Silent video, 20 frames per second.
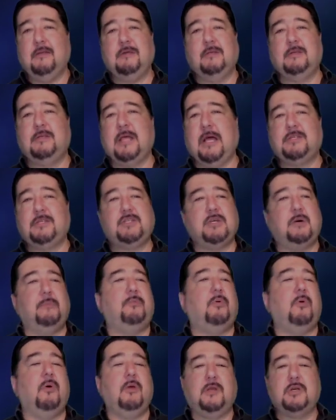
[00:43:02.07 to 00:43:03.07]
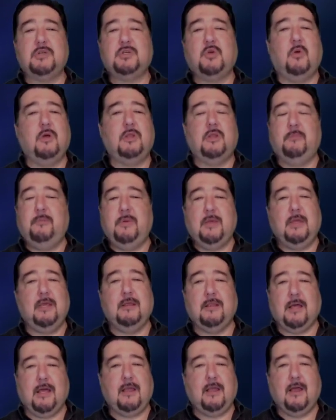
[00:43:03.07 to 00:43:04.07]
At some point, there's going to be
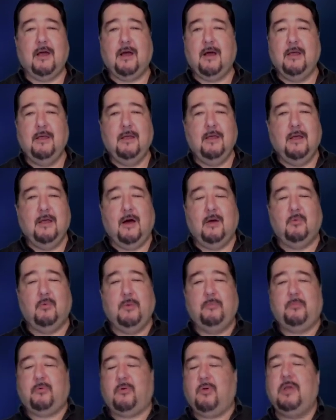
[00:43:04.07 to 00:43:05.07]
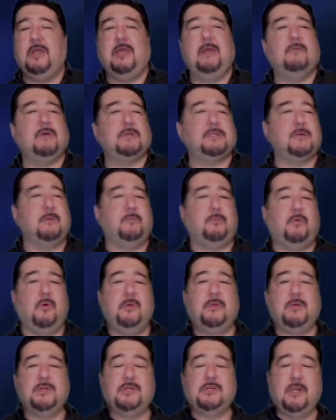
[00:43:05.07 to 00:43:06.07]
like a, a reprieve. At some
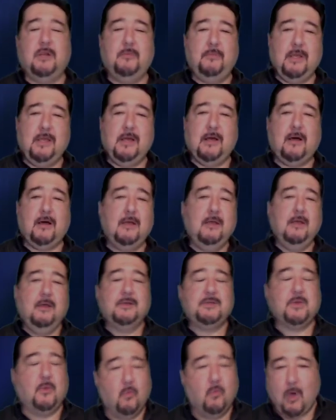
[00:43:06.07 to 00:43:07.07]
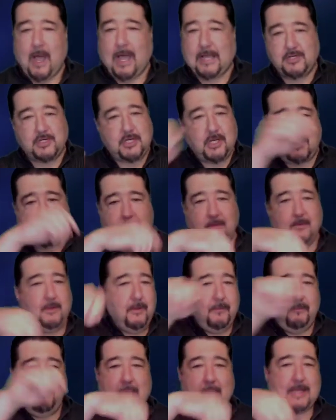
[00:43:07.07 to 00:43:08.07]
point, there's going to be a some magic
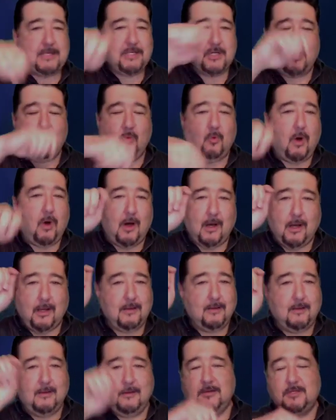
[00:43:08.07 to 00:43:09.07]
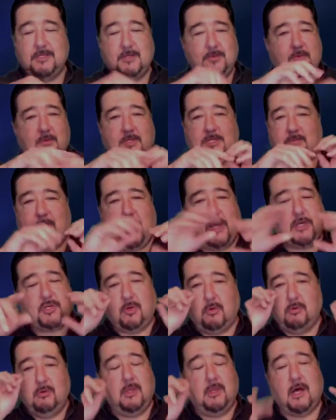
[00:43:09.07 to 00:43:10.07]
magic wand,
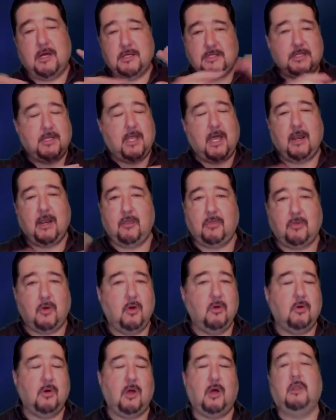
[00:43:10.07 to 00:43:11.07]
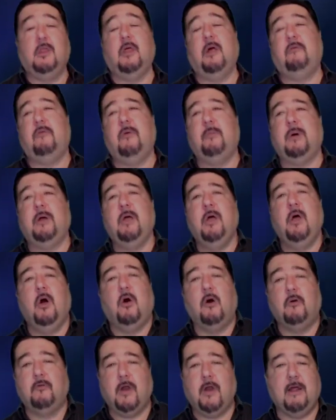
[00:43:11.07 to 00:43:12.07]
special dust kind of thrown all everybody
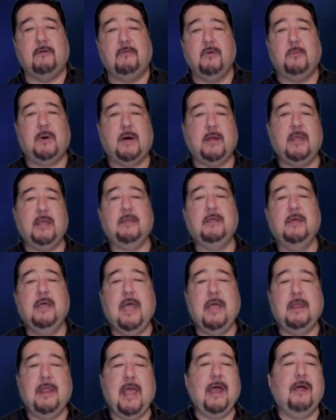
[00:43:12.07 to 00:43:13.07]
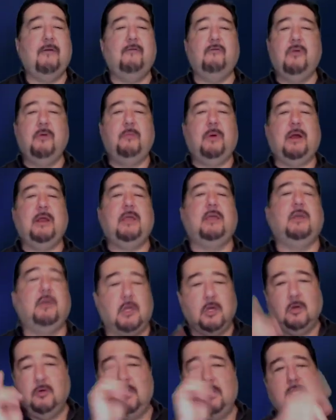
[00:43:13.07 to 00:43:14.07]
over everybody, and everybody,
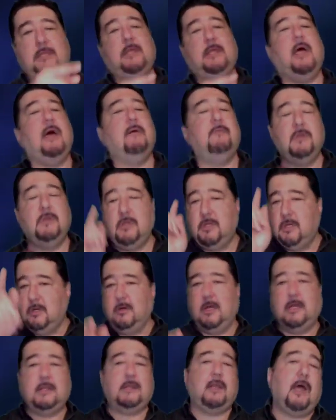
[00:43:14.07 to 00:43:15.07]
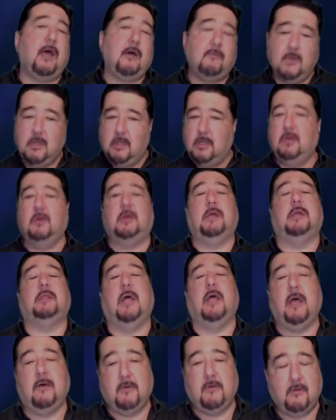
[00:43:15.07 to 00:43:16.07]
you get to heaven, you get to heaven, you get to
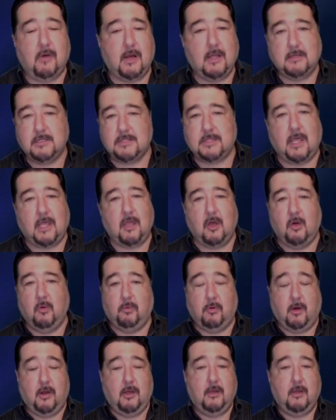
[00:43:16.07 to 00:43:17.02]
heaven, right? Just like Oprah.